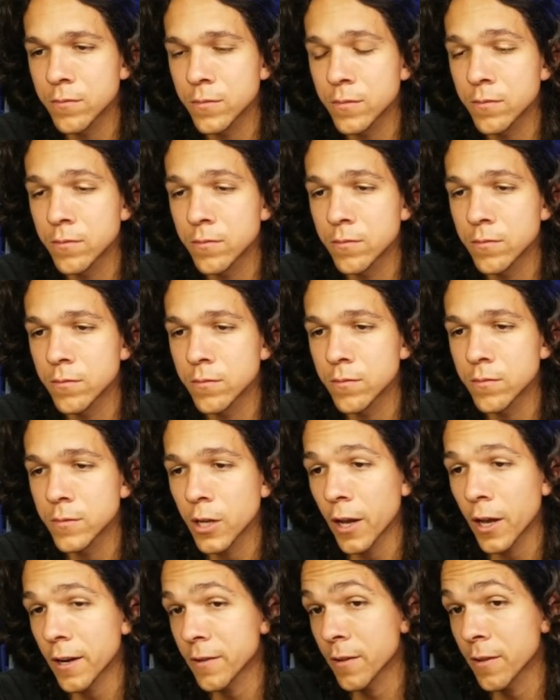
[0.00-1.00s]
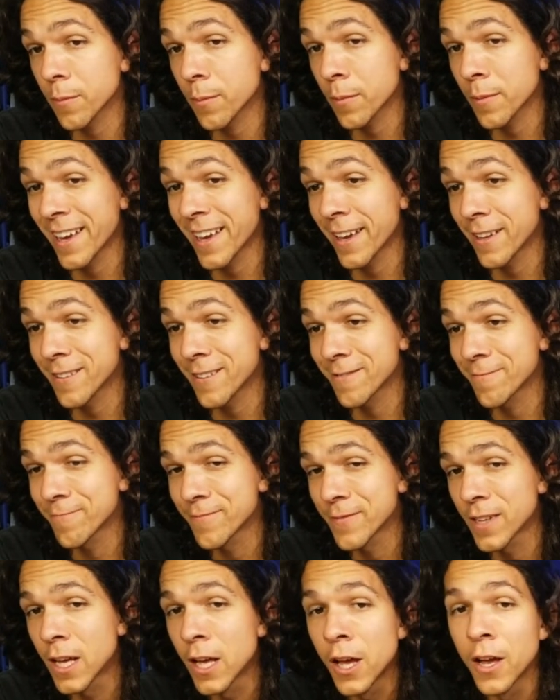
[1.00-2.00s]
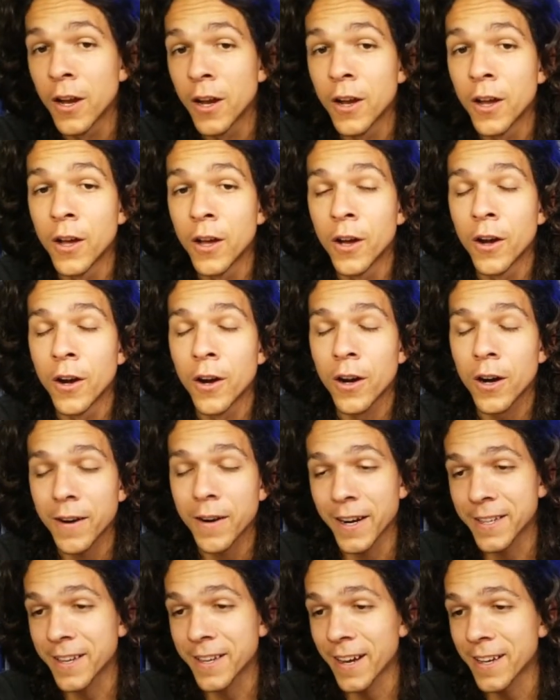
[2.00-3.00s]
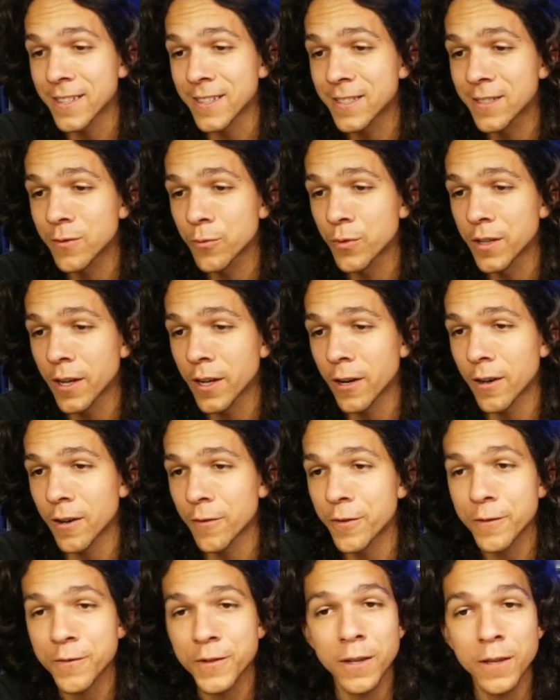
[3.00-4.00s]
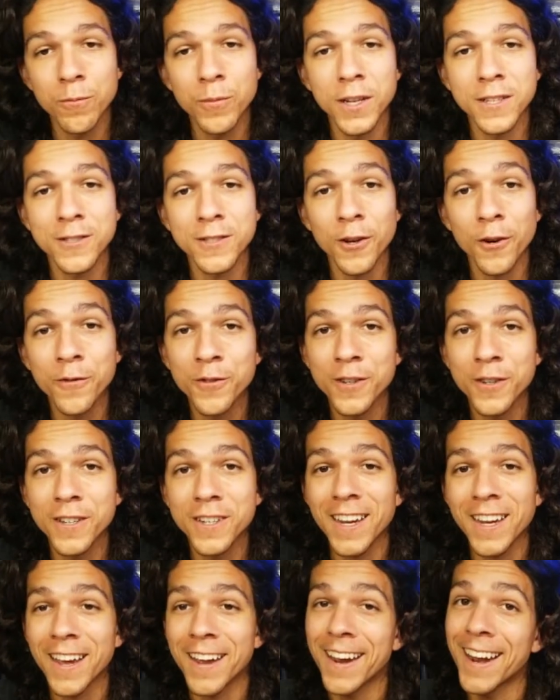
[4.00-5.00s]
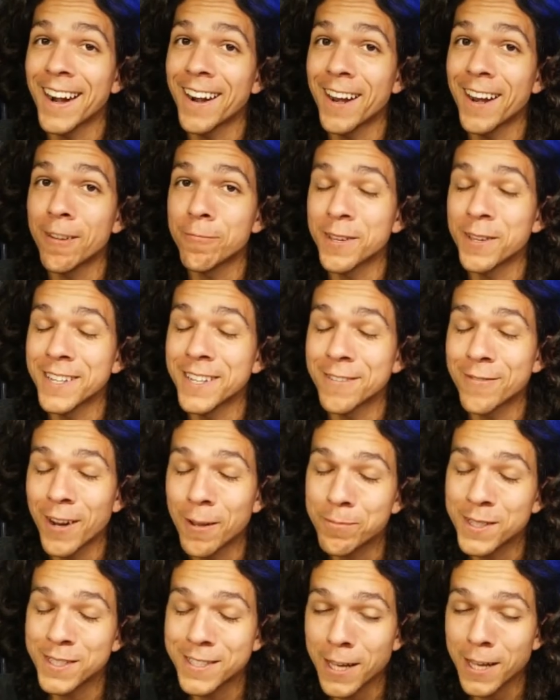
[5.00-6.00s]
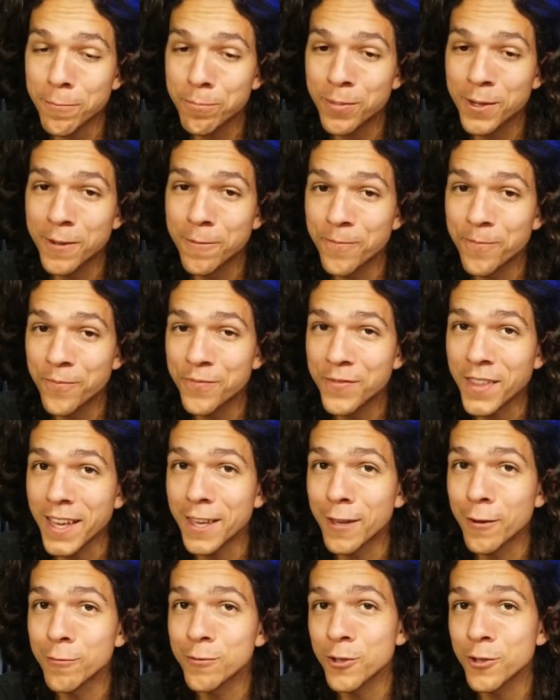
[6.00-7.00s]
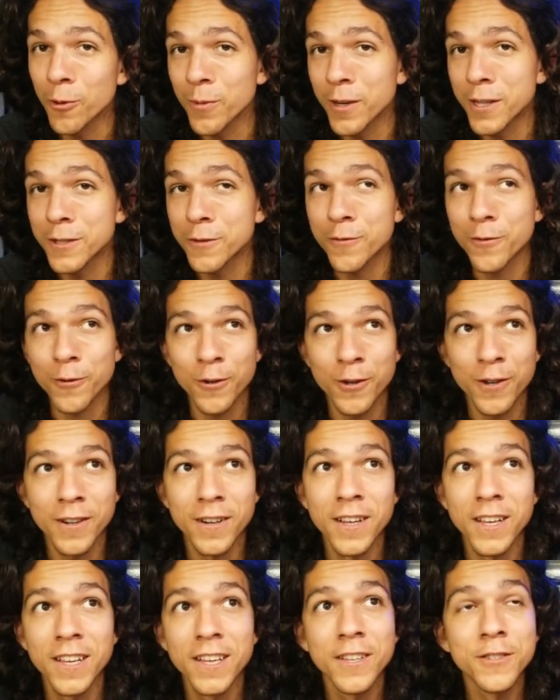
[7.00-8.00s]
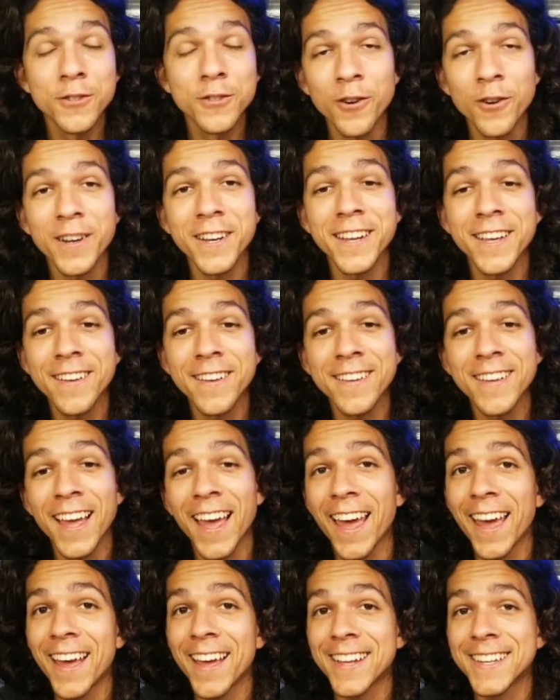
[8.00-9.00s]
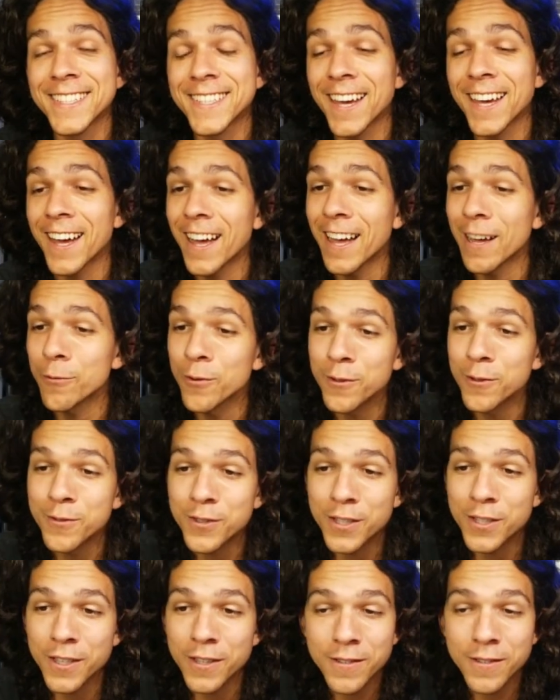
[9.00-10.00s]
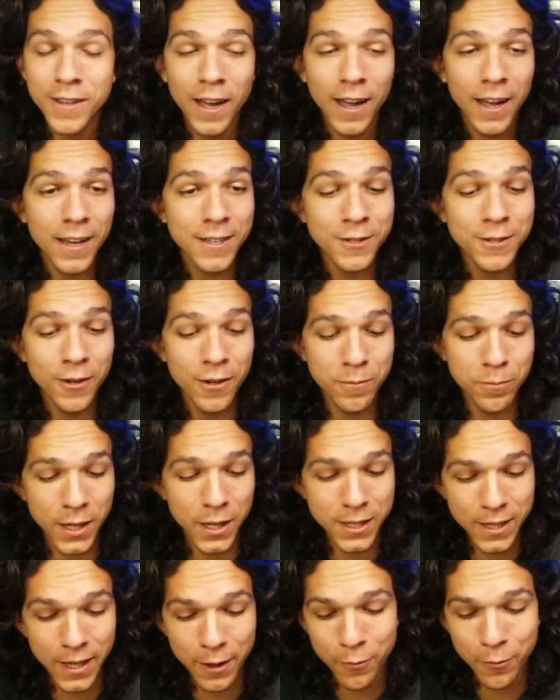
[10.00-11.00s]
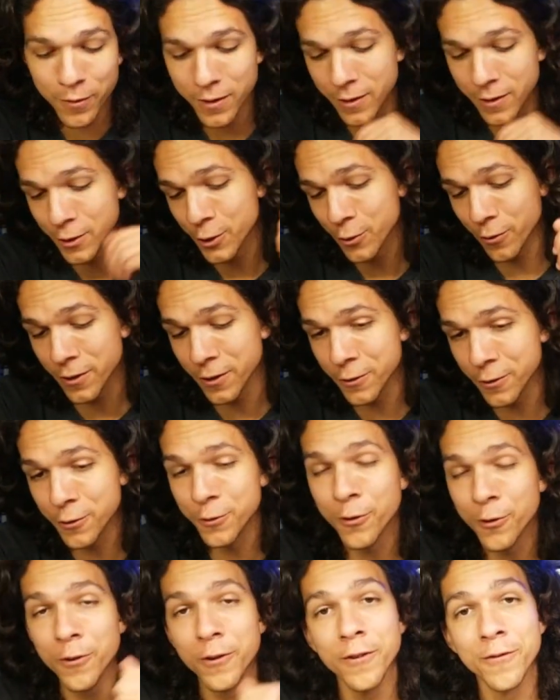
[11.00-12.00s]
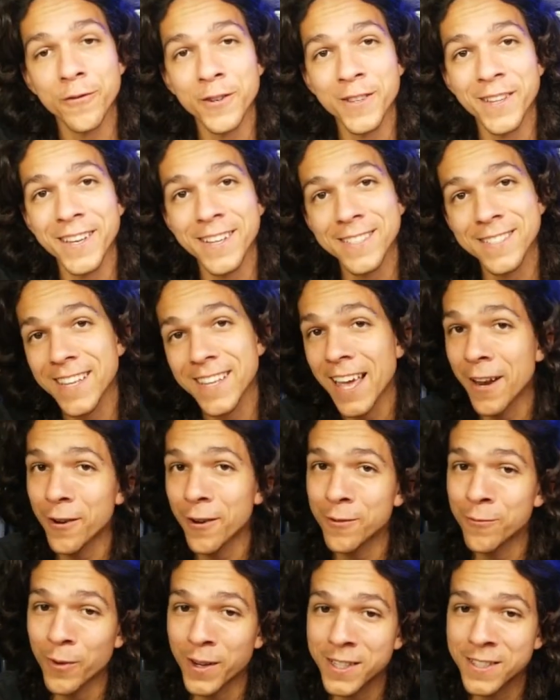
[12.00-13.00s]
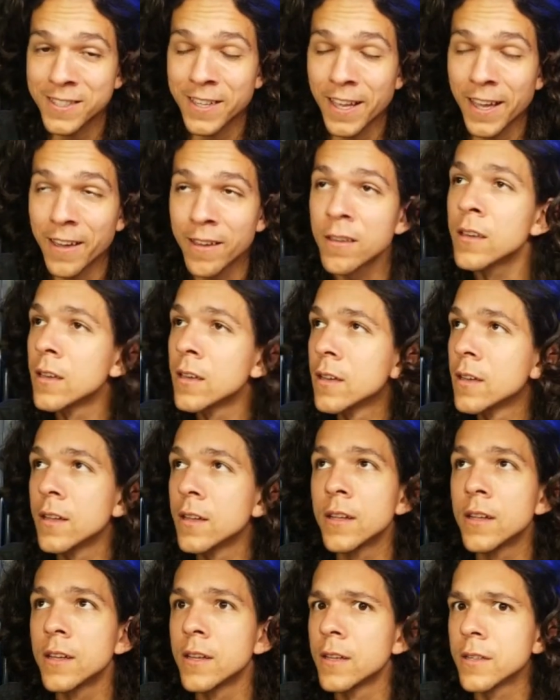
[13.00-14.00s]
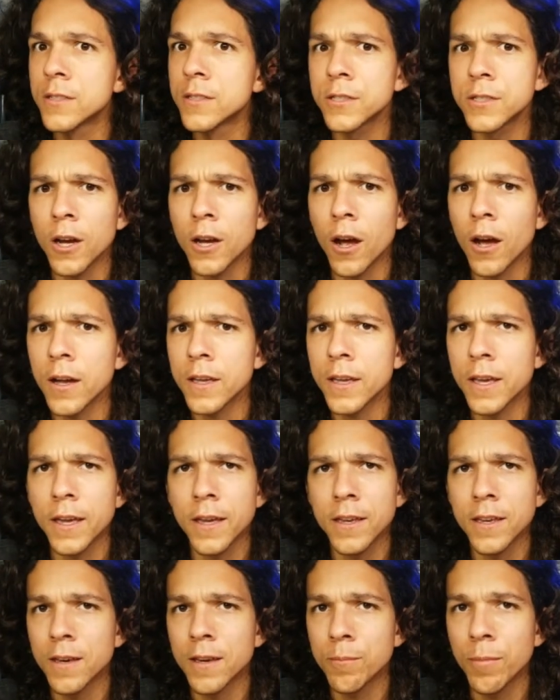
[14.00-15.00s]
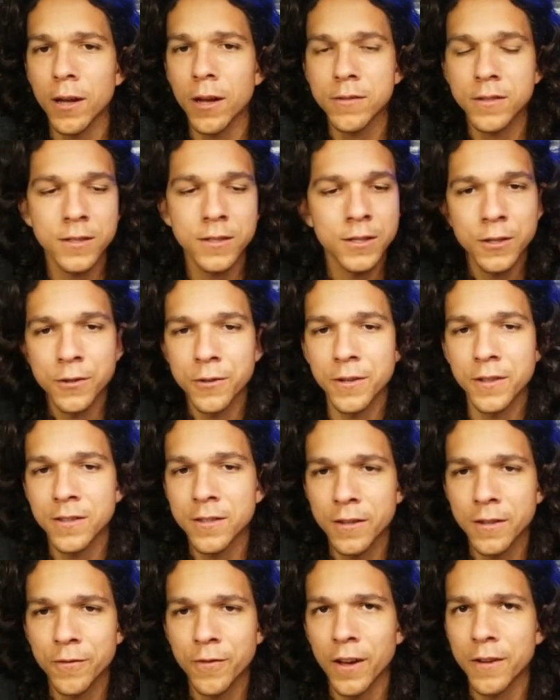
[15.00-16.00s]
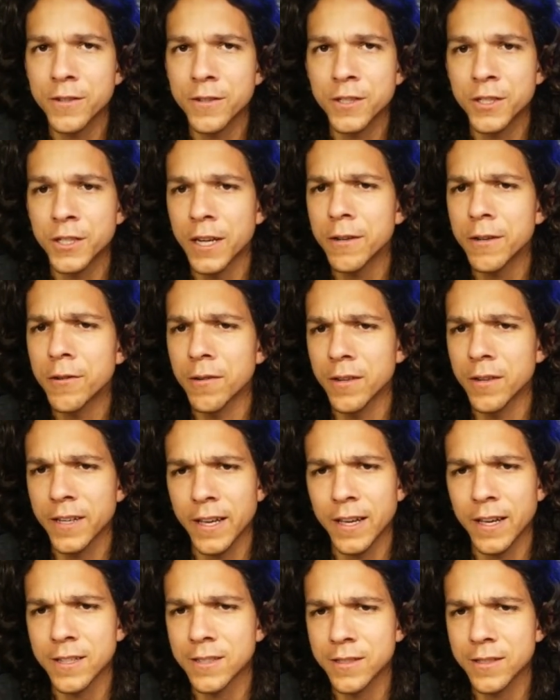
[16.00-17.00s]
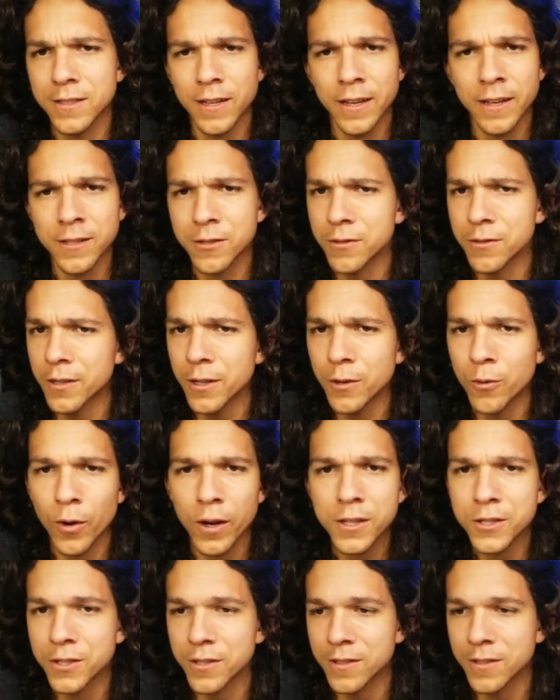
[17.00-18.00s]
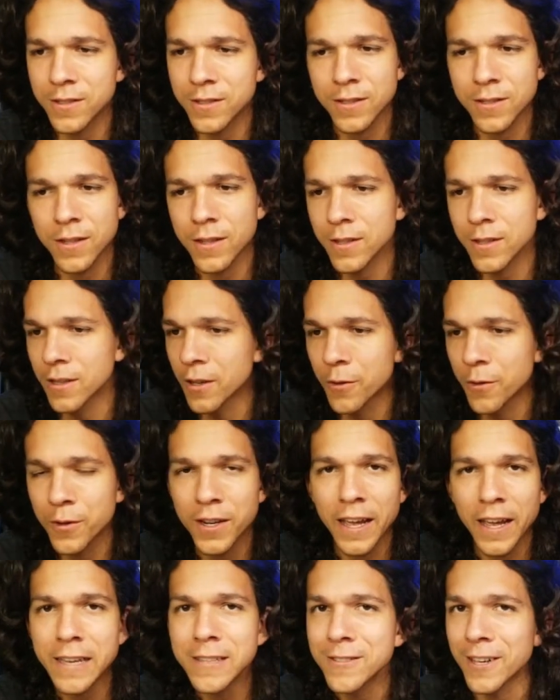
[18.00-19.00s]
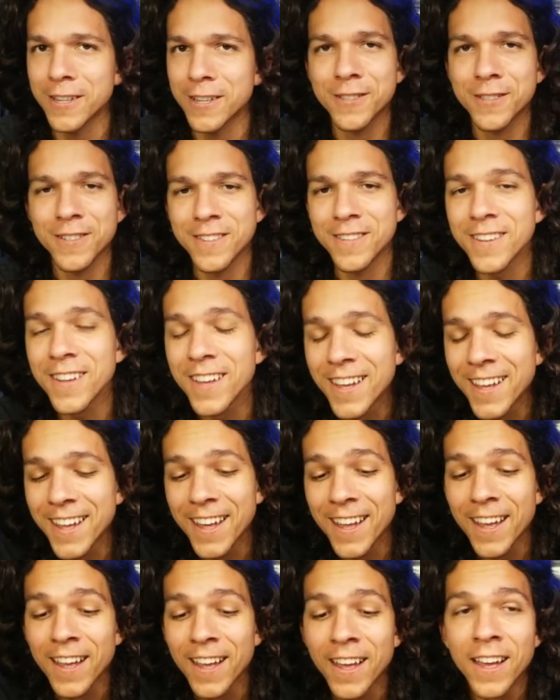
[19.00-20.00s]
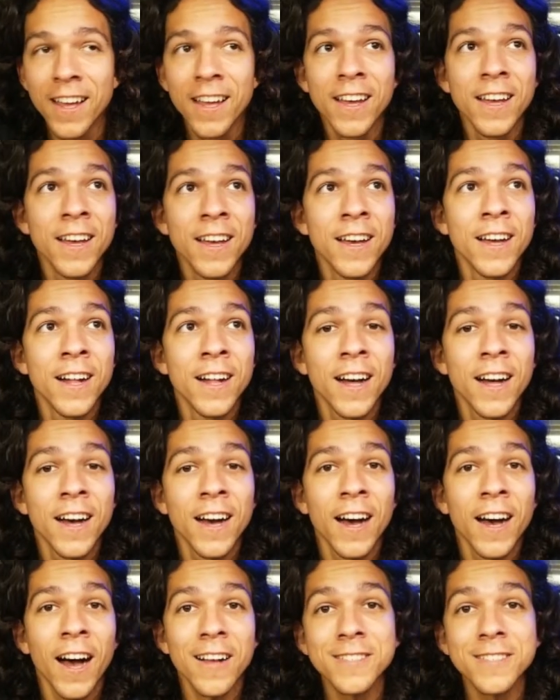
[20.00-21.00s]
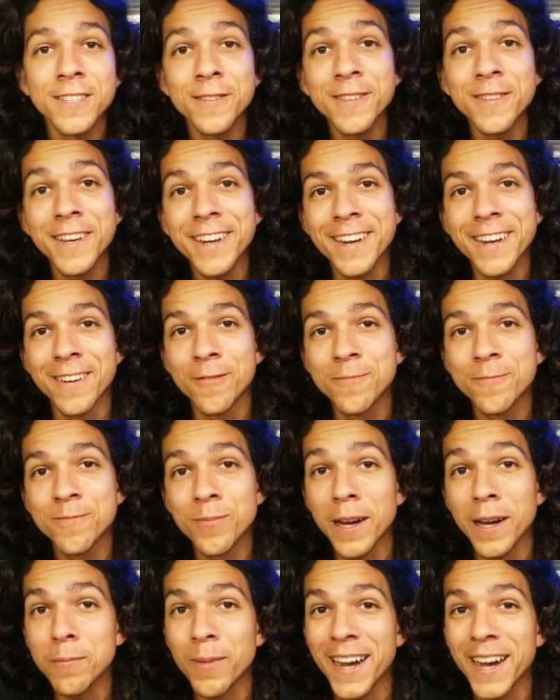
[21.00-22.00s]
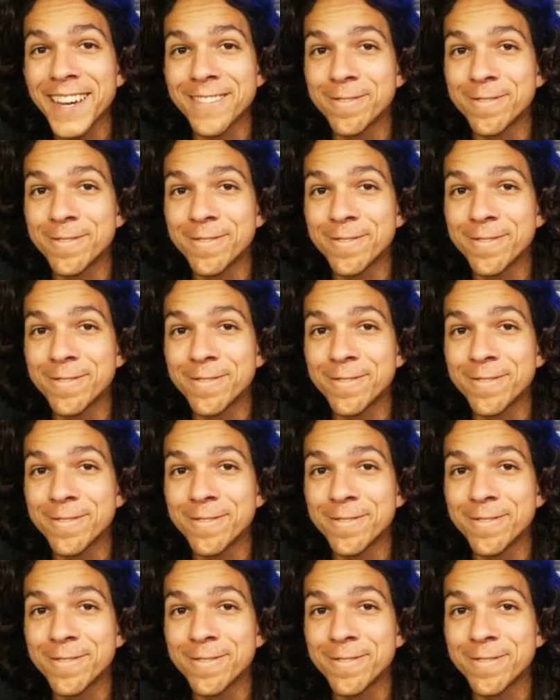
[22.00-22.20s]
Mm, not at the top of my head. All right, guys, we are 15 minutes over. I'm going to wrap this up. Thank you so much for joining, and I will see you guys on Monday with a shorter tutorial for this, and on Wednesday, talking about the Sirui 35 in general, I guess, answering questions, uh, a Q&A session. I'll see you there. Bye bye.